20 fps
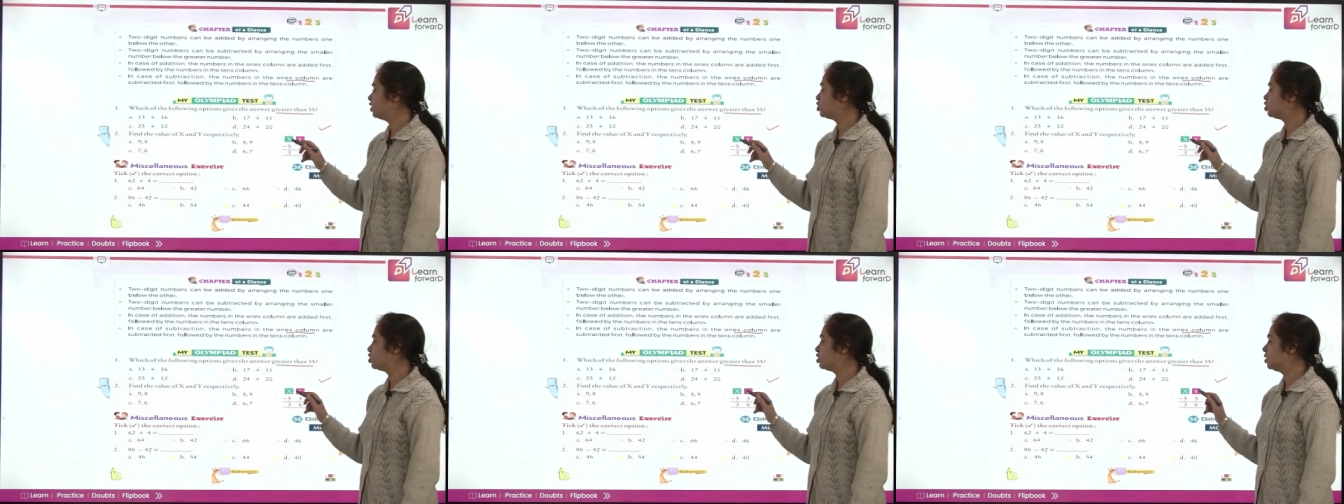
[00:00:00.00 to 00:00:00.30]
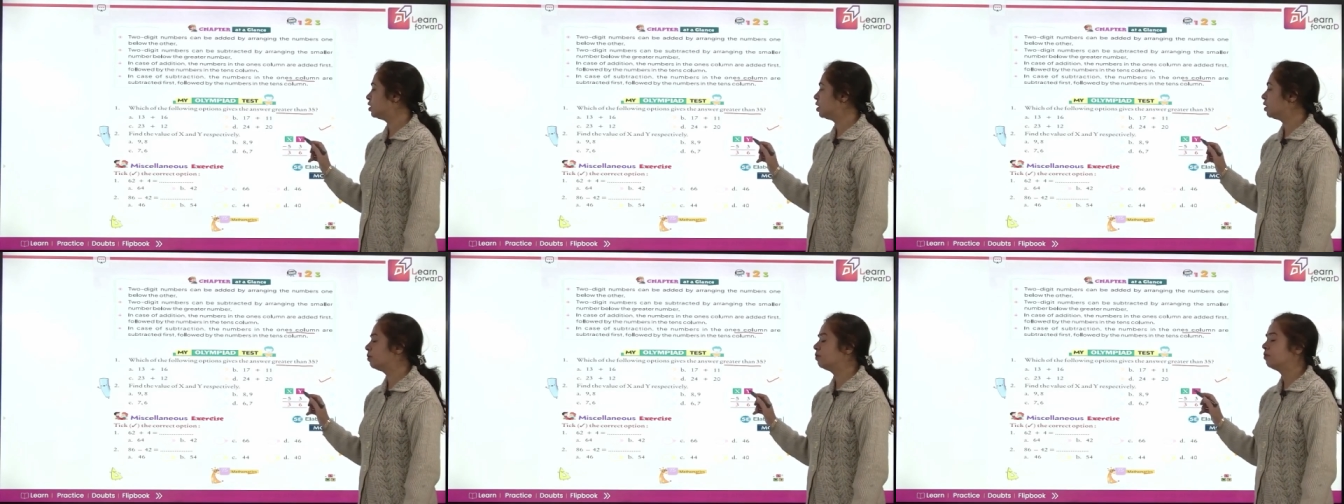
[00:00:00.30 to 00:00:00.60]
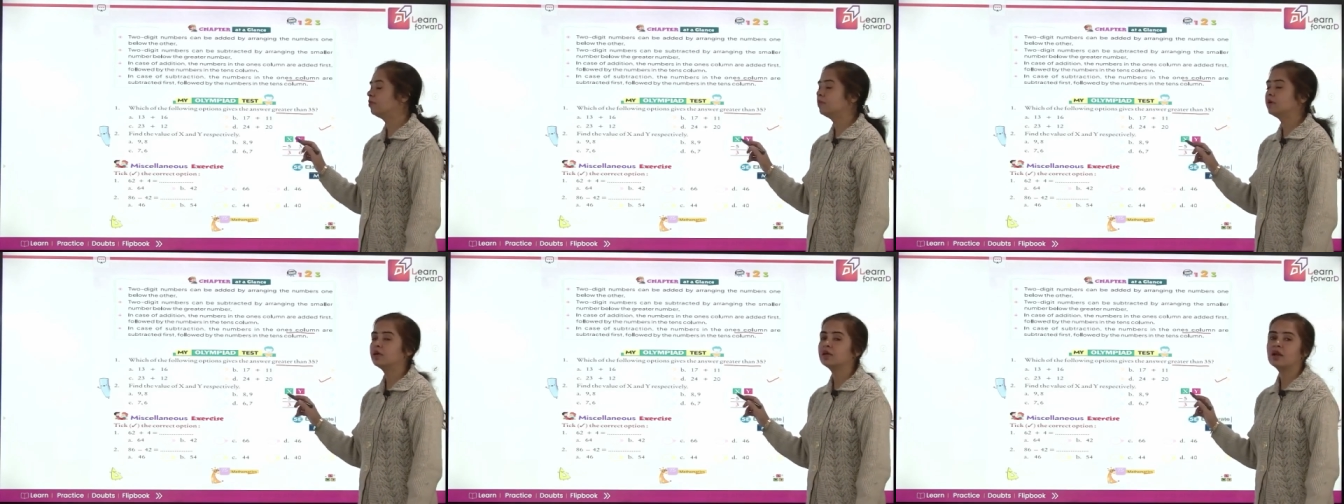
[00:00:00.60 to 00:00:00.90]

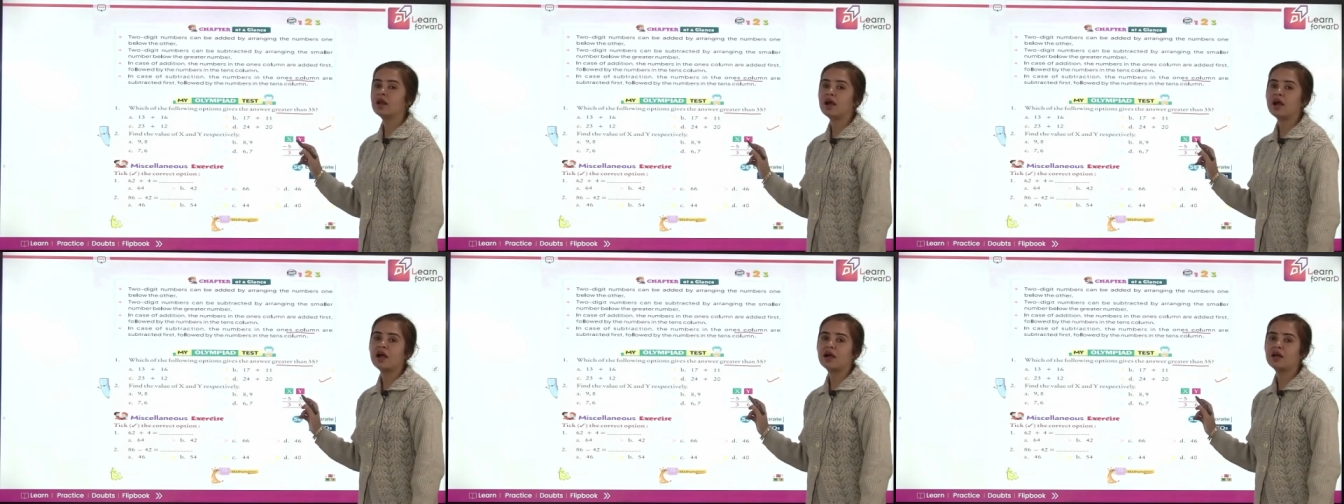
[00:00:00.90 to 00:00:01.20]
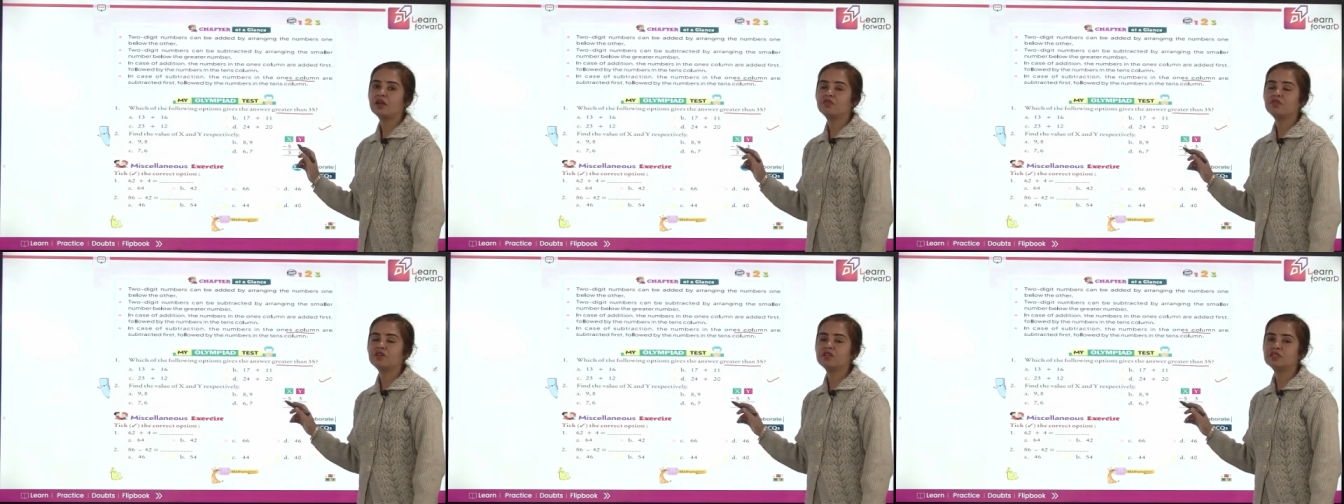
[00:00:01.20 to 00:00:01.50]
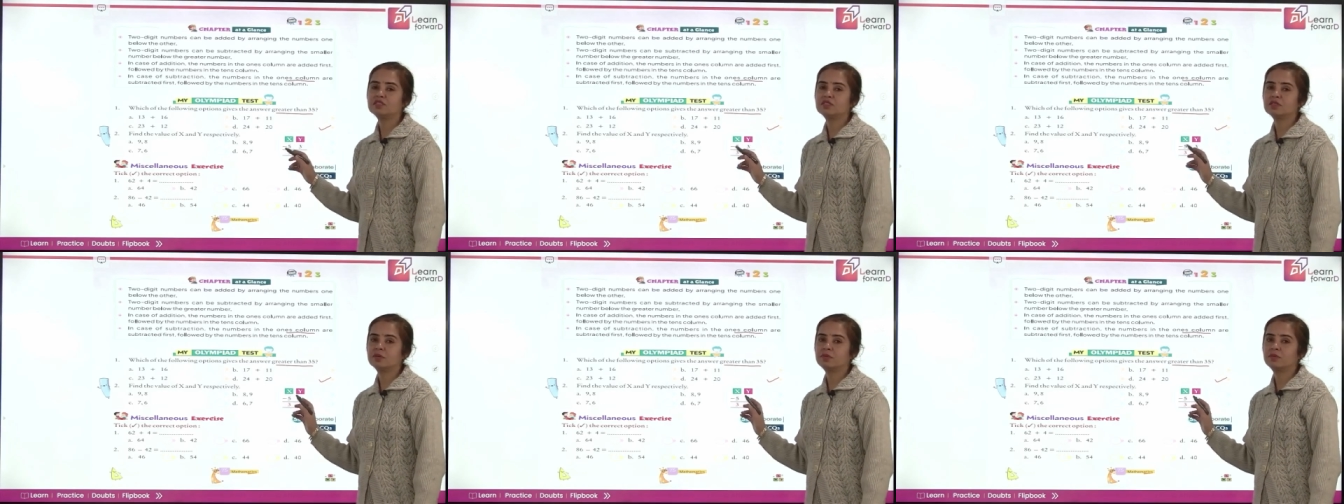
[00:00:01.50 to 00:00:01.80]
number are we
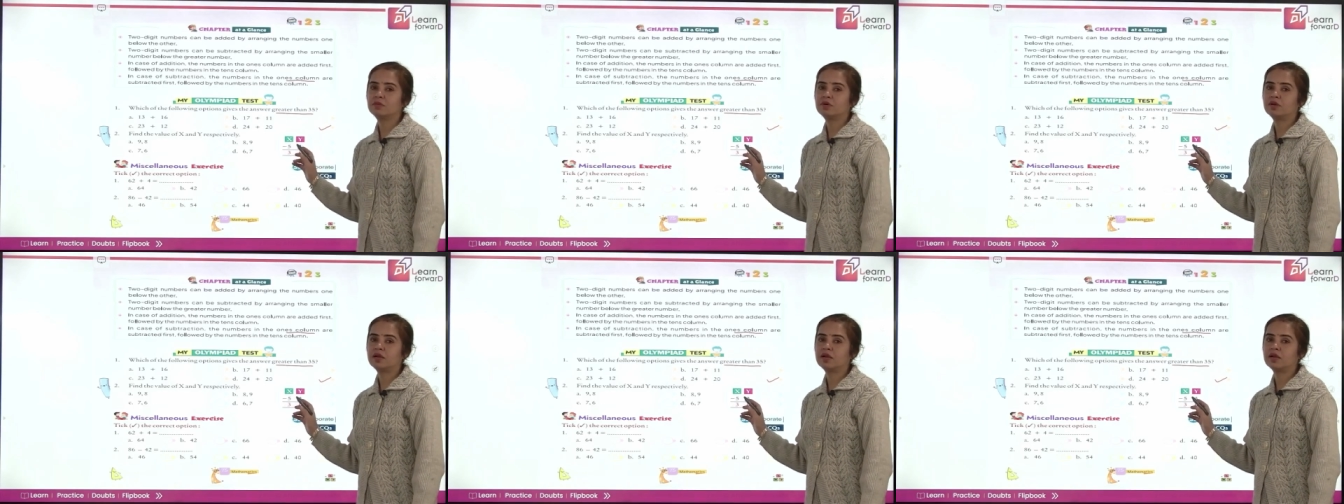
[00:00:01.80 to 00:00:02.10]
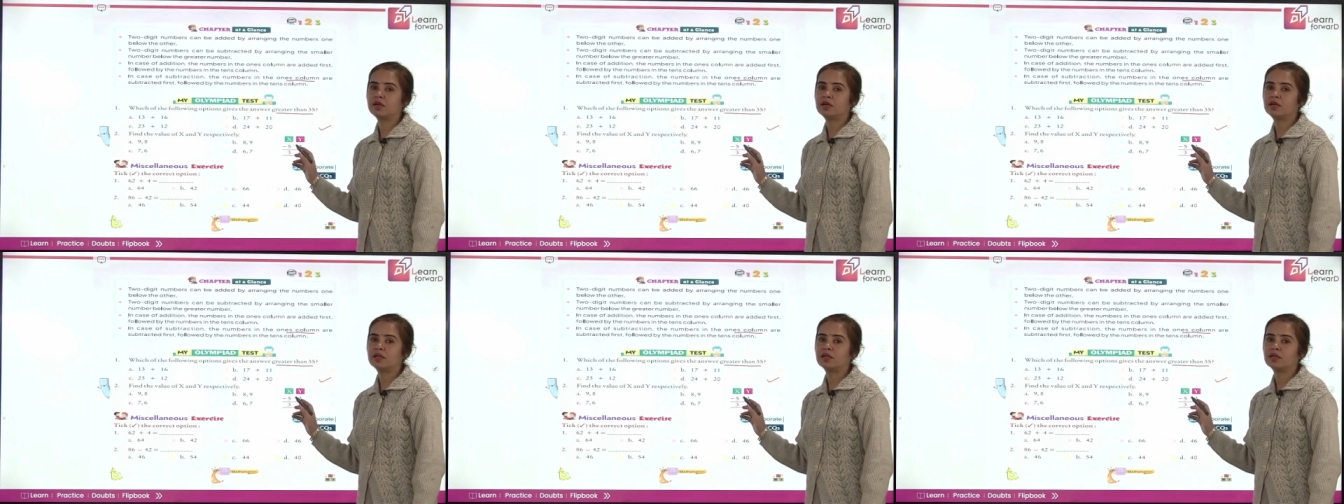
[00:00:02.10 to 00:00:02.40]
subtracting.